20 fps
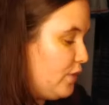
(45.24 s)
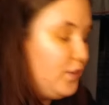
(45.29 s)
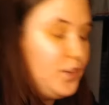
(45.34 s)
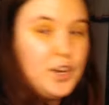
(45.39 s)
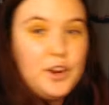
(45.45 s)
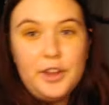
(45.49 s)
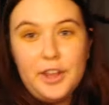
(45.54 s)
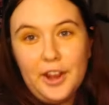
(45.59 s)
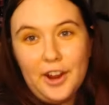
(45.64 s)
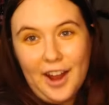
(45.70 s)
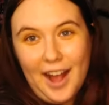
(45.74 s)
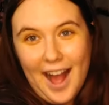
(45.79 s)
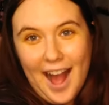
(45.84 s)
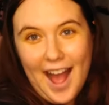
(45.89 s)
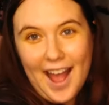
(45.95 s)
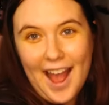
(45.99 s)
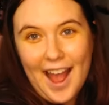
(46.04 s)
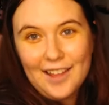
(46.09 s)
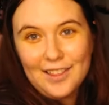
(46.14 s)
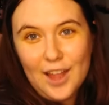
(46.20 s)
if you're new here,
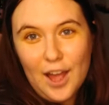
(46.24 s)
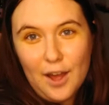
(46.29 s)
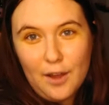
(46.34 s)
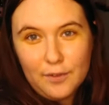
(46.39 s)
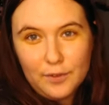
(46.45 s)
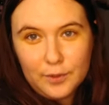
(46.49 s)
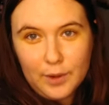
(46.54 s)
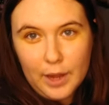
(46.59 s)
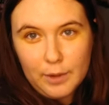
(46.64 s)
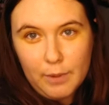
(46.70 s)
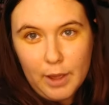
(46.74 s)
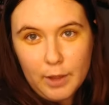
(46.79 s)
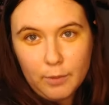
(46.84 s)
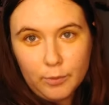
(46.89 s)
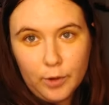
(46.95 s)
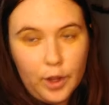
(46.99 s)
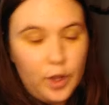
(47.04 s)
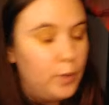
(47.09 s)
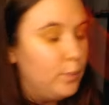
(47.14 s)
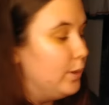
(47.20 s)
hi, I love Red, White,
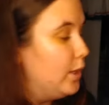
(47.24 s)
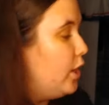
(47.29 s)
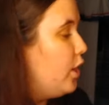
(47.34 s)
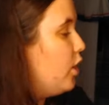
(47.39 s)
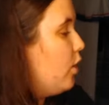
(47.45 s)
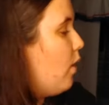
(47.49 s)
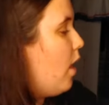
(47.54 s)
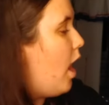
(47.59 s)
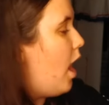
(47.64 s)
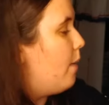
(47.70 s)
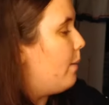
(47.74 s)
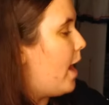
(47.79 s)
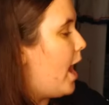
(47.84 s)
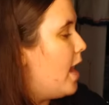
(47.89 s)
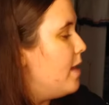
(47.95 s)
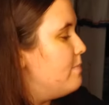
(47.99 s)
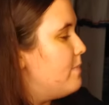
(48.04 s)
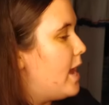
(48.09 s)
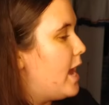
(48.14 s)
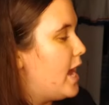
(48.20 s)
and Royal Blue. Um,
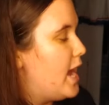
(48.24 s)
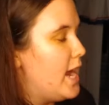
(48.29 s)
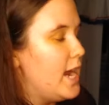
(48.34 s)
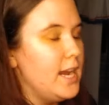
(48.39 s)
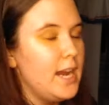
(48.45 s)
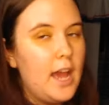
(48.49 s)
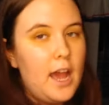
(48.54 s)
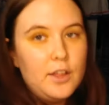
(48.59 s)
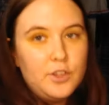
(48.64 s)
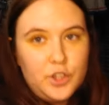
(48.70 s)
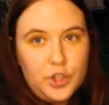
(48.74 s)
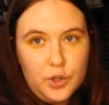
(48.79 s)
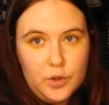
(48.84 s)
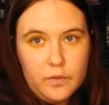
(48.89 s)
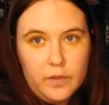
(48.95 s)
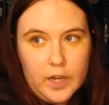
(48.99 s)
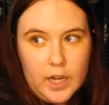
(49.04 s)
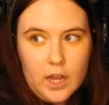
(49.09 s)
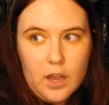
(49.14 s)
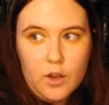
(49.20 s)
I made
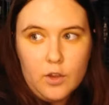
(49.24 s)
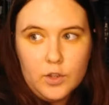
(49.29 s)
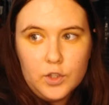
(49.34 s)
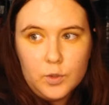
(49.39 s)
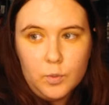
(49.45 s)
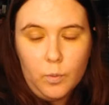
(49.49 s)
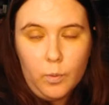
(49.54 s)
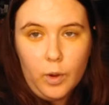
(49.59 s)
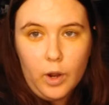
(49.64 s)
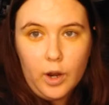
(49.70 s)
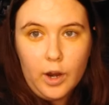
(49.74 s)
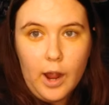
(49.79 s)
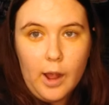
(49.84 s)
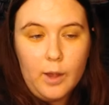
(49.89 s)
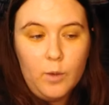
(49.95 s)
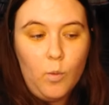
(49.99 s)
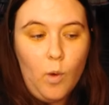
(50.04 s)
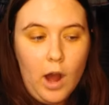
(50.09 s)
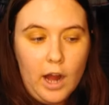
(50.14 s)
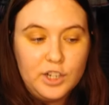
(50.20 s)
two videos where
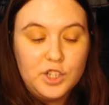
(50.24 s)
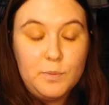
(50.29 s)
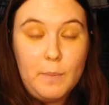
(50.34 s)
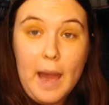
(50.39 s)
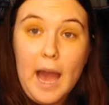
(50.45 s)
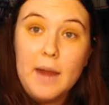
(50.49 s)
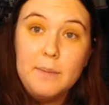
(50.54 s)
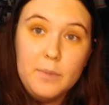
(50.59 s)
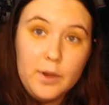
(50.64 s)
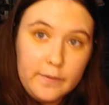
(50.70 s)
I watched bad